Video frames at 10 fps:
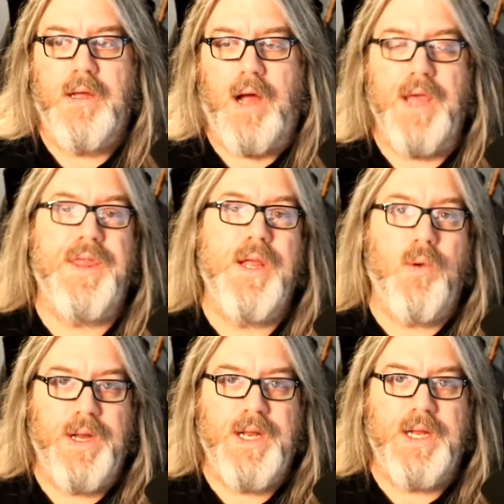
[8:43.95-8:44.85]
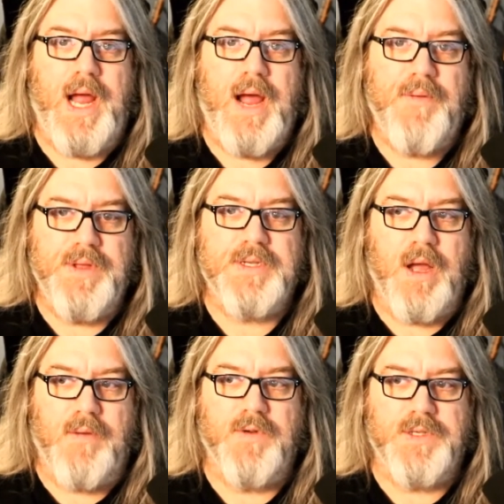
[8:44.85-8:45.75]
I think we need to have this
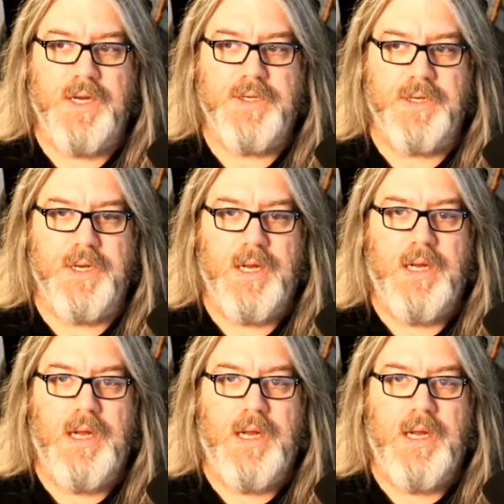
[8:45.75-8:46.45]
conversation